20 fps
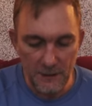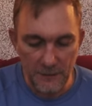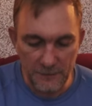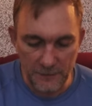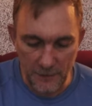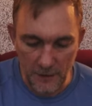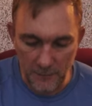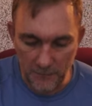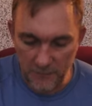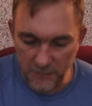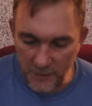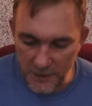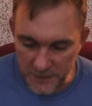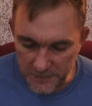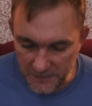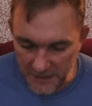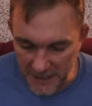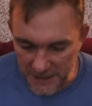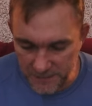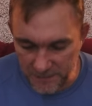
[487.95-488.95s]
some fresh
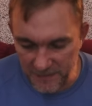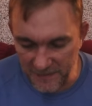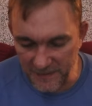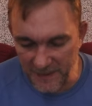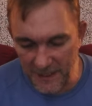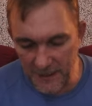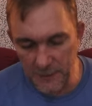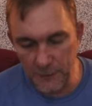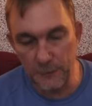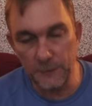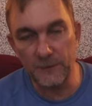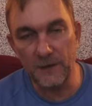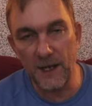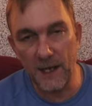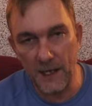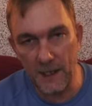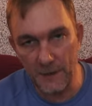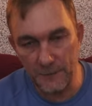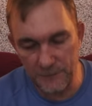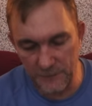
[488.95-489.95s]
mashed potatoes,
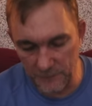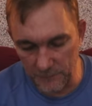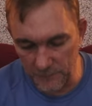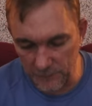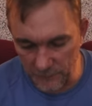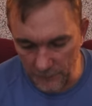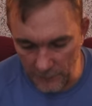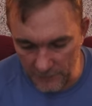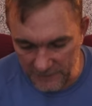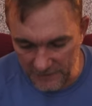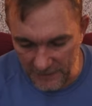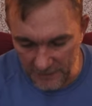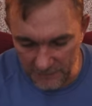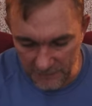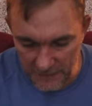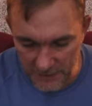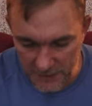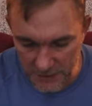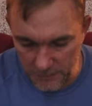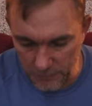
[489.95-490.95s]
and some sauteed
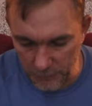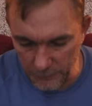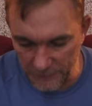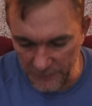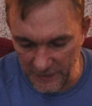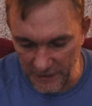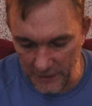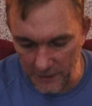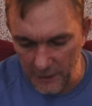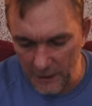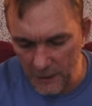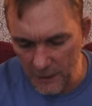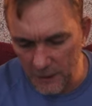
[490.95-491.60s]
vegetables here.